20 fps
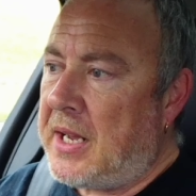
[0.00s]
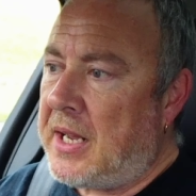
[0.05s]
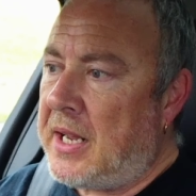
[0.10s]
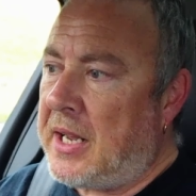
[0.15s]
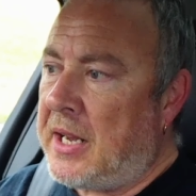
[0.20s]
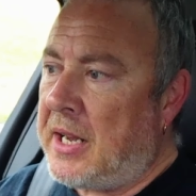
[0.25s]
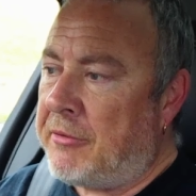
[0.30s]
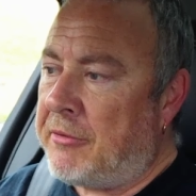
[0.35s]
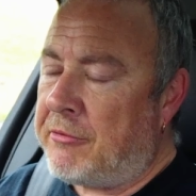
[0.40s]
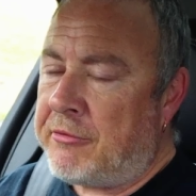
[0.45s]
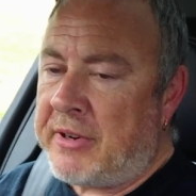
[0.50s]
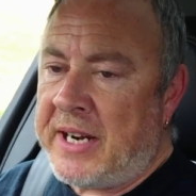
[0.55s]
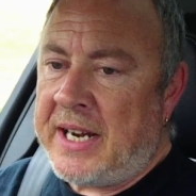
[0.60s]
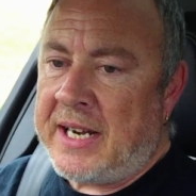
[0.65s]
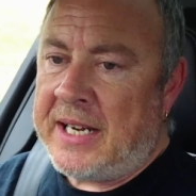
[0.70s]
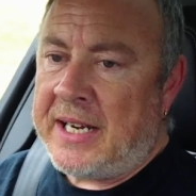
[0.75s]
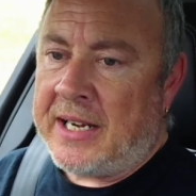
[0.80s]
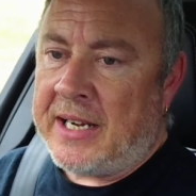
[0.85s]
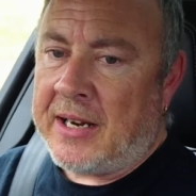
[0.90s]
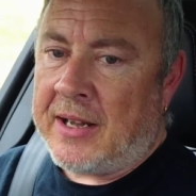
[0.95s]
I
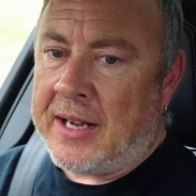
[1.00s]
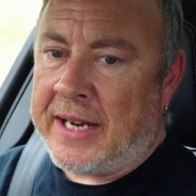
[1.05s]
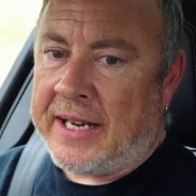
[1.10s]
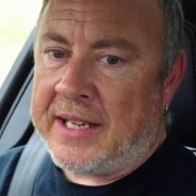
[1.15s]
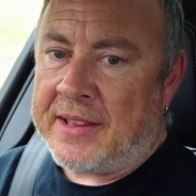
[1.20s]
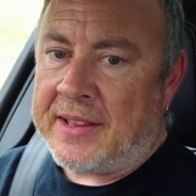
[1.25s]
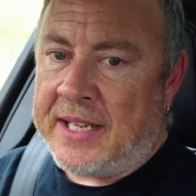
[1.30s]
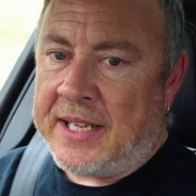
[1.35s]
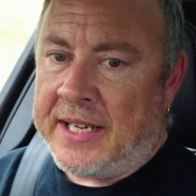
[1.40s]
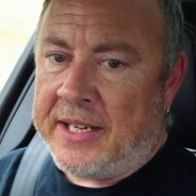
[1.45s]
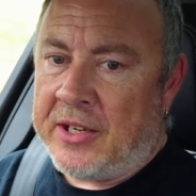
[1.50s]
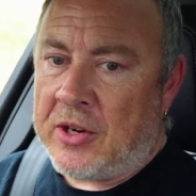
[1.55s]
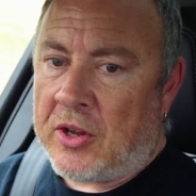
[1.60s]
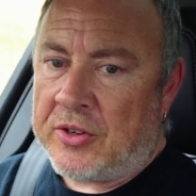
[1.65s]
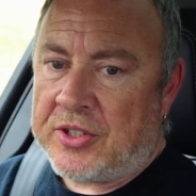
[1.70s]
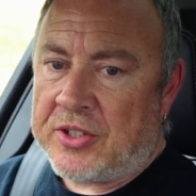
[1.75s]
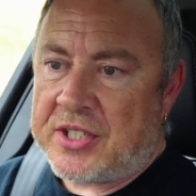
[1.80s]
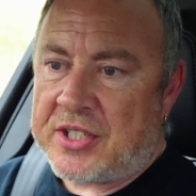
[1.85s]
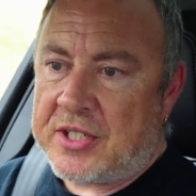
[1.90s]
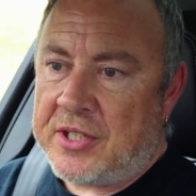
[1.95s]
really like the
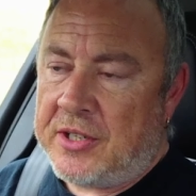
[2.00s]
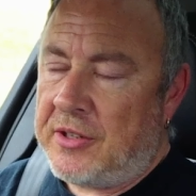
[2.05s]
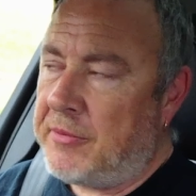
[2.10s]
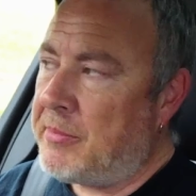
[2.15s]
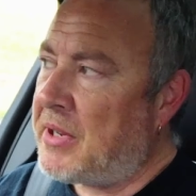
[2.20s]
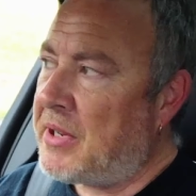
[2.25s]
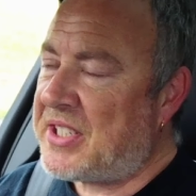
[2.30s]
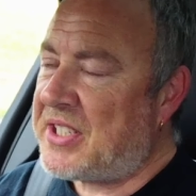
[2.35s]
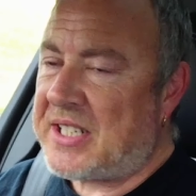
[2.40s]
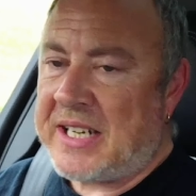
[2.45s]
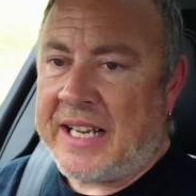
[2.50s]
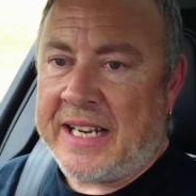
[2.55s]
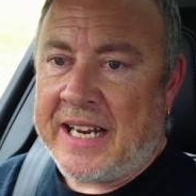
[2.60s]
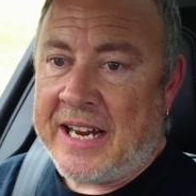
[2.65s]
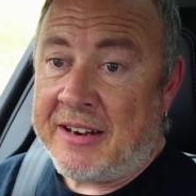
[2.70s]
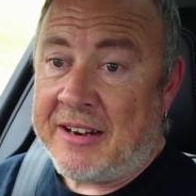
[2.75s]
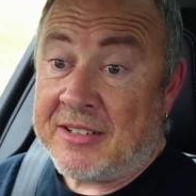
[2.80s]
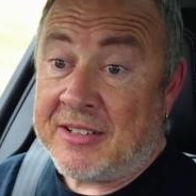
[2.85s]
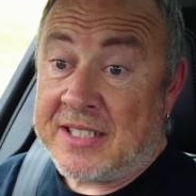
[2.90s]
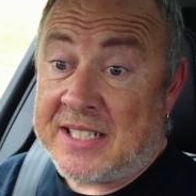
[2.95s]
nods to Mustang
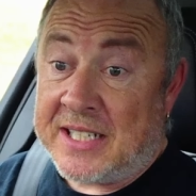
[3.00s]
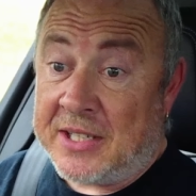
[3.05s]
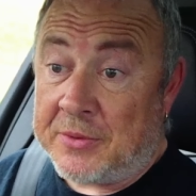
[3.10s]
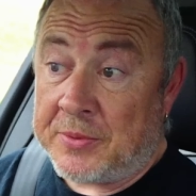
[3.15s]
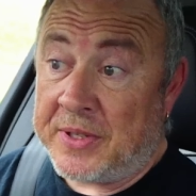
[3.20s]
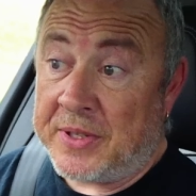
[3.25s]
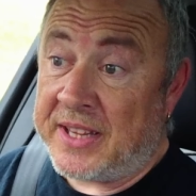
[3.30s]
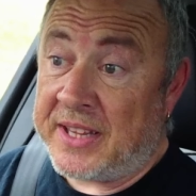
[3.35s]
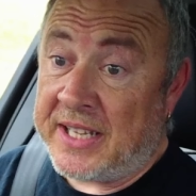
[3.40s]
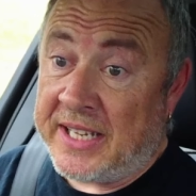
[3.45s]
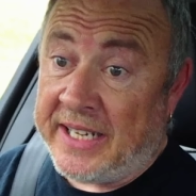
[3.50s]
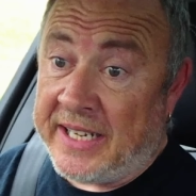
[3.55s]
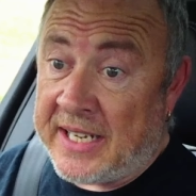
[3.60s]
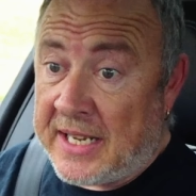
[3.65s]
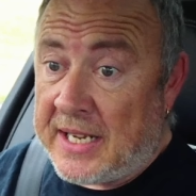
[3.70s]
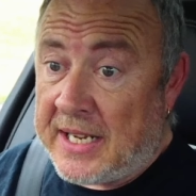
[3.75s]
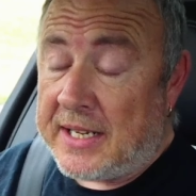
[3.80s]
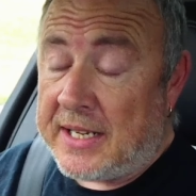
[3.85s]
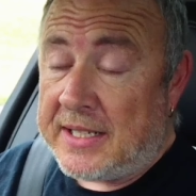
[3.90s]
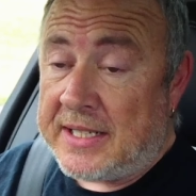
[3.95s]
heritage with the
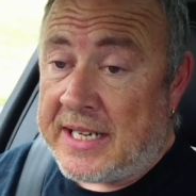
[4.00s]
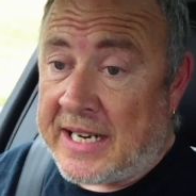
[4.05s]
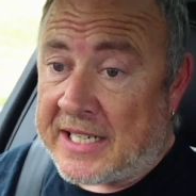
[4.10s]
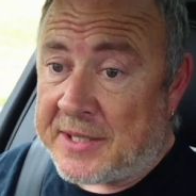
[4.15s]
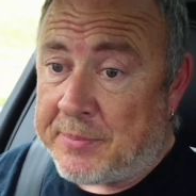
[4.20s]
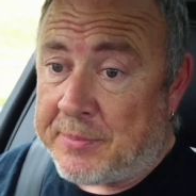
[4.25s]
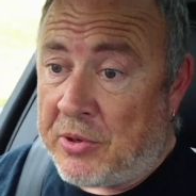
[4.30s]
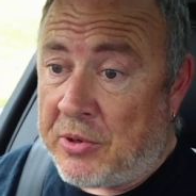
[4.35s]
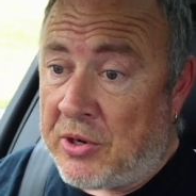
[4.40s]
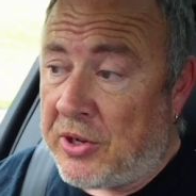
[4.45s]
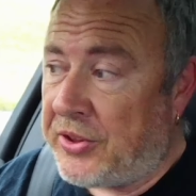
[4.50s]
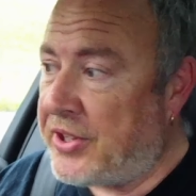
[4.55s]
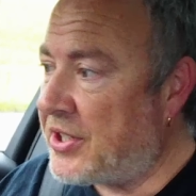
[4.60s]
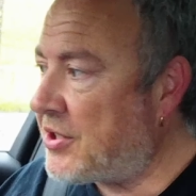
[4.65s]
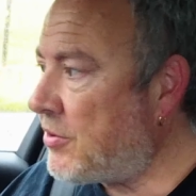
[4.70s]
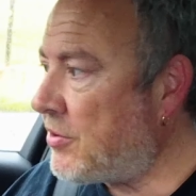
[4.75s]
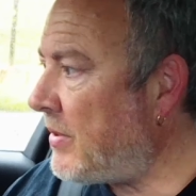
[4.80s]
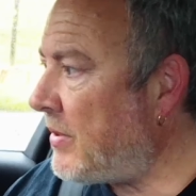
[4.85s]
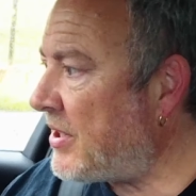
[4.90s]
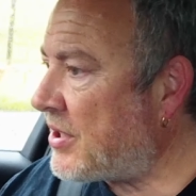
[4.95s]
dashboard that's
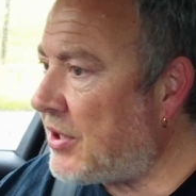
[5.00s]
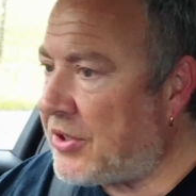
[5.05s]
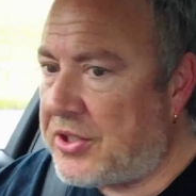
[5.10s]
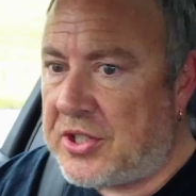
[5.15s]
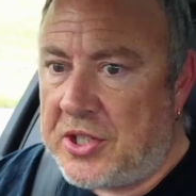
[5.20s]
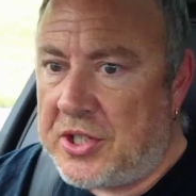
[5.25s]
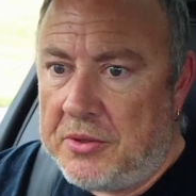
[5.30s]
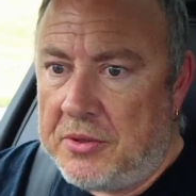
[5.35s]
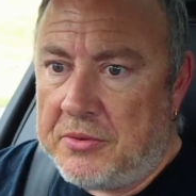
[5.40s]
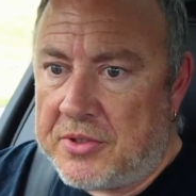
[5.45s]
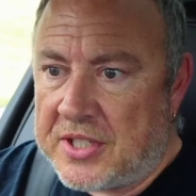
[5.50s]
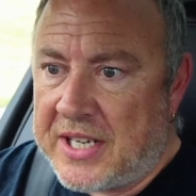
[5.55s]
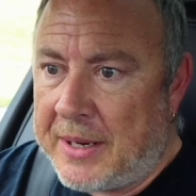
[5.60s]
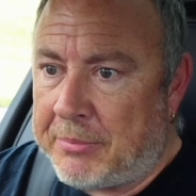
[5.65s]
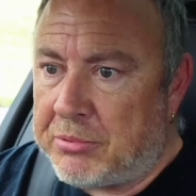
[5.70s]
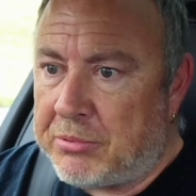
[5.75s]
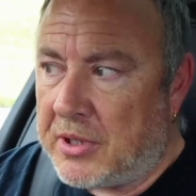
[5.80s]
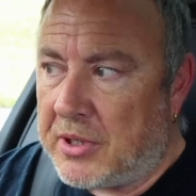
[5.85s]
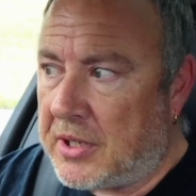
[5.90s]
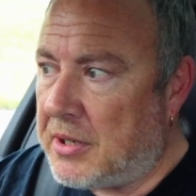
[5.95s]
almost got two
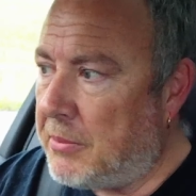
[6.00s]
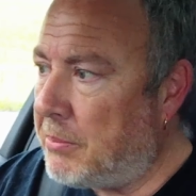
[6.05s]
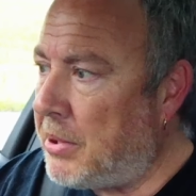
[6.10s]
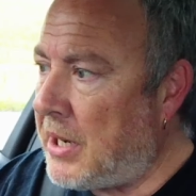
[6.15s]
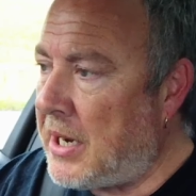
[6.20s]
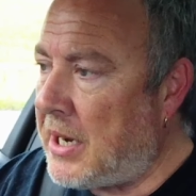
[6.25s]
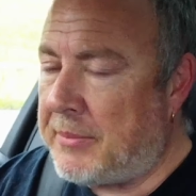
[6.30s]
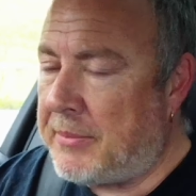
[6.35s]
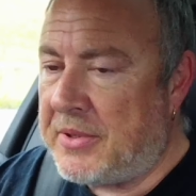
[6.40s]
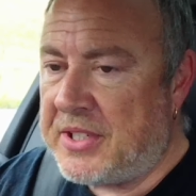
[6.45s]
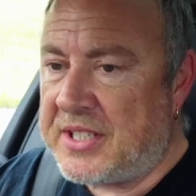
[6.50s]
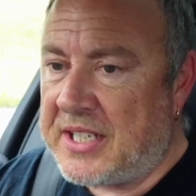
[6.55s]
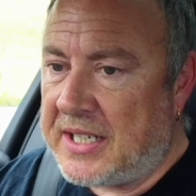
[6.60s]
separate compartments.